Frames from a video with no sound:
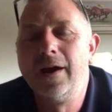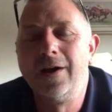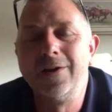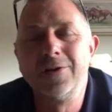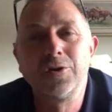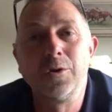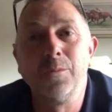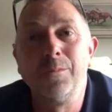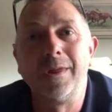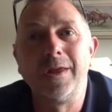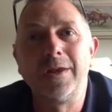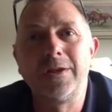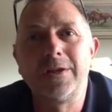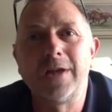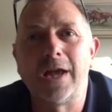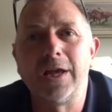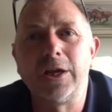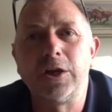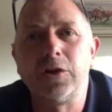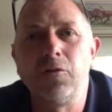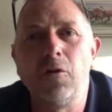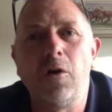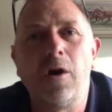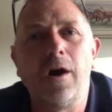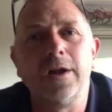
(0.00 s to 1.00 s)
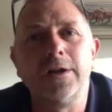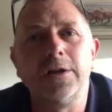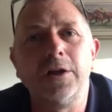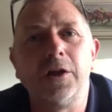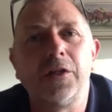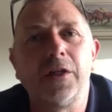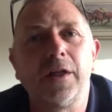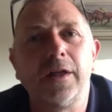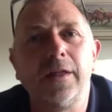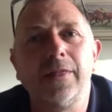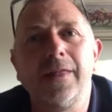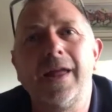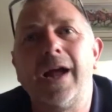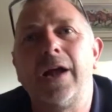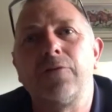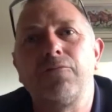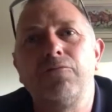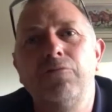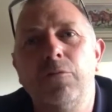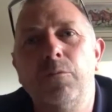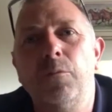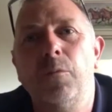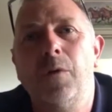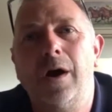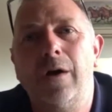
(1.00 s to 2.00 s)
and something takes your eye, and you think that's
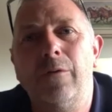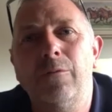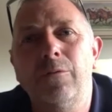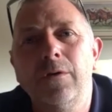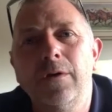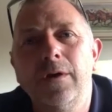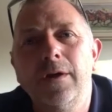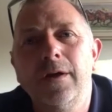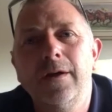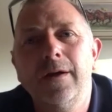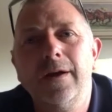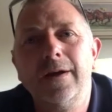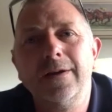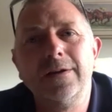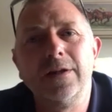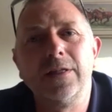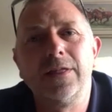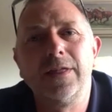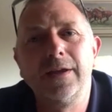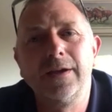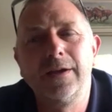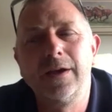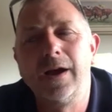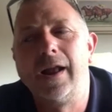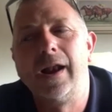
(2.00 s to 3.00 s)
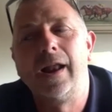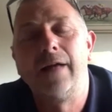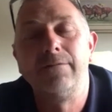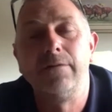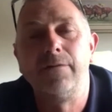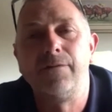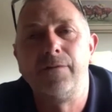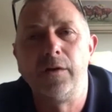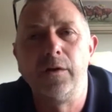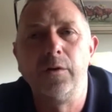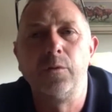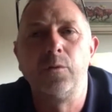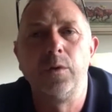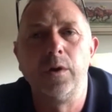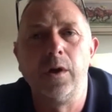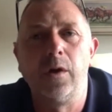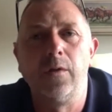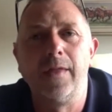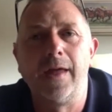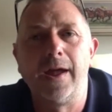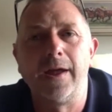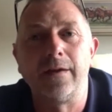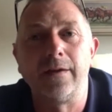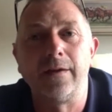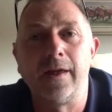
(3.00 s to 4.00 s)
run well, and you think, I'll have a few quid
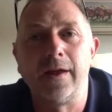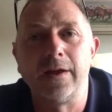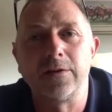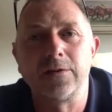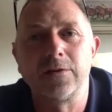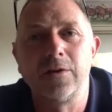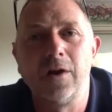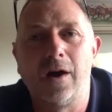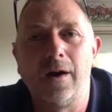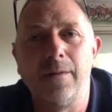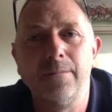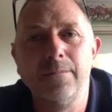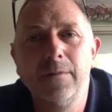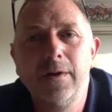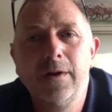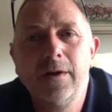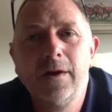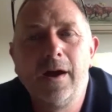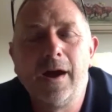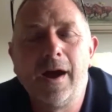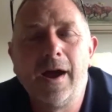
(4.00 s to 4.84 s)
on that next time,